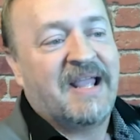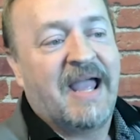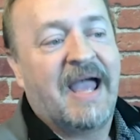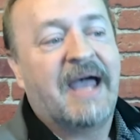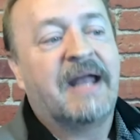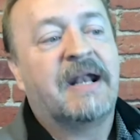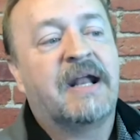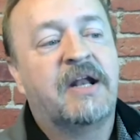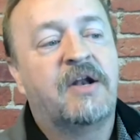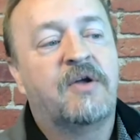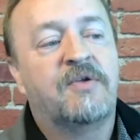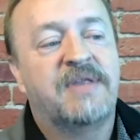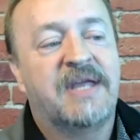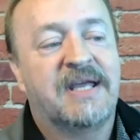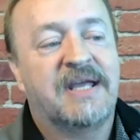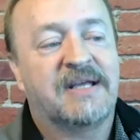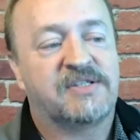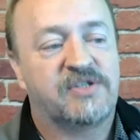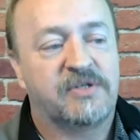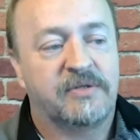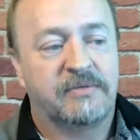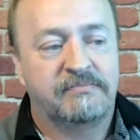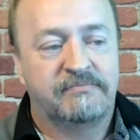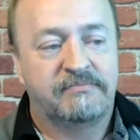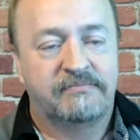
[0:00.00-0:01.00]
And I know the
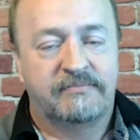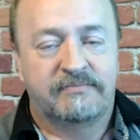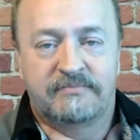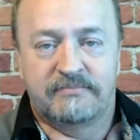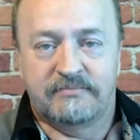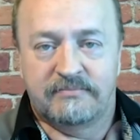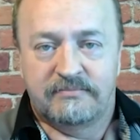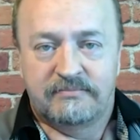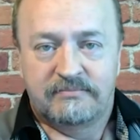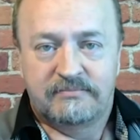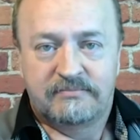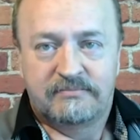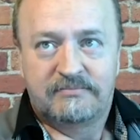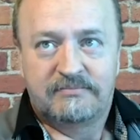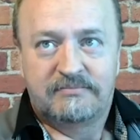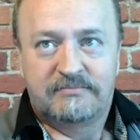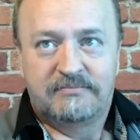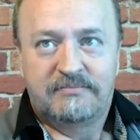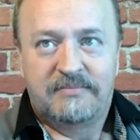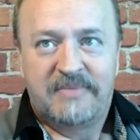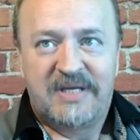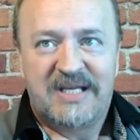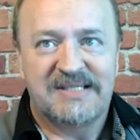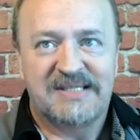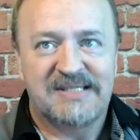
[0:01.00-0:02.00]
answer
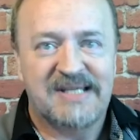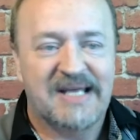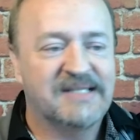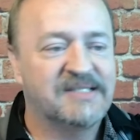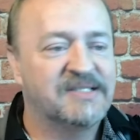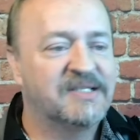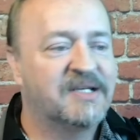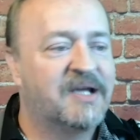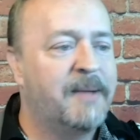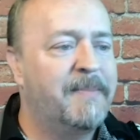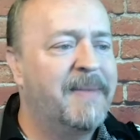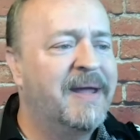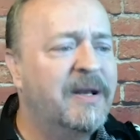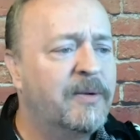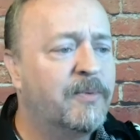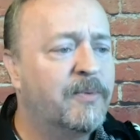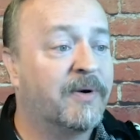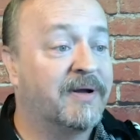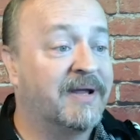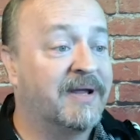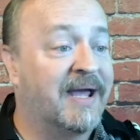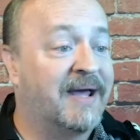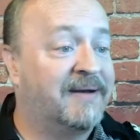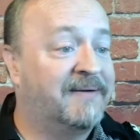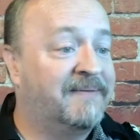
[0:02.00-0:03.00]
mm, because it hasn't come anywhere
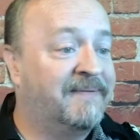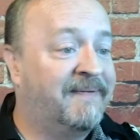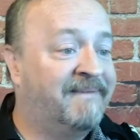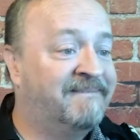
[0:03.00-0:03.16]
yet.